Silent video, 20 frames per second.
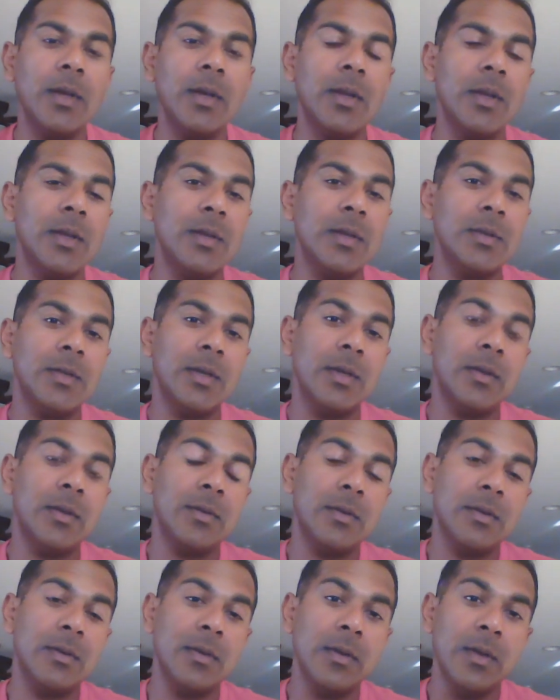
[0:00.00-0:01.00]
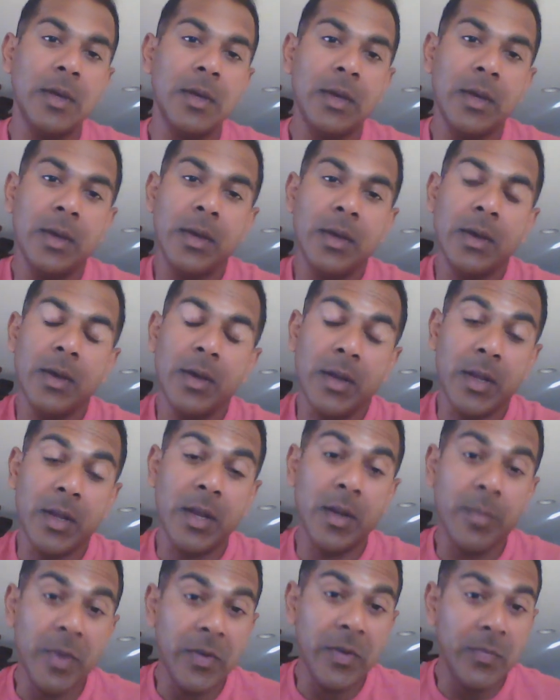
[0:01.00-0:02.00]
And I decided to,
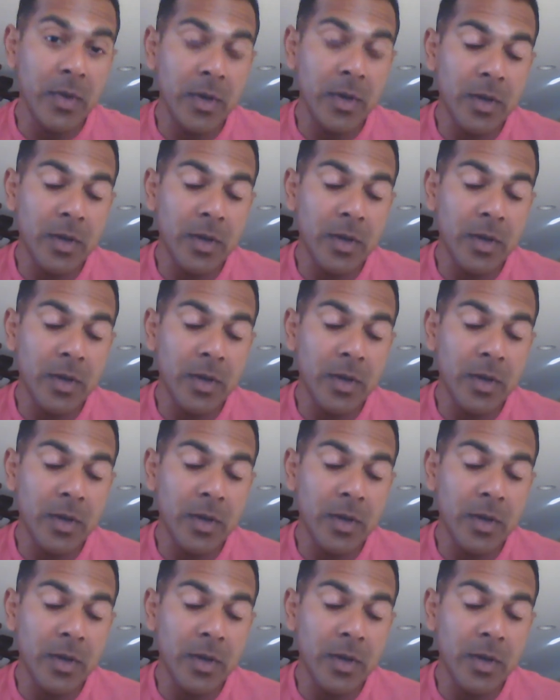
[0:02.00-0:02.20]
a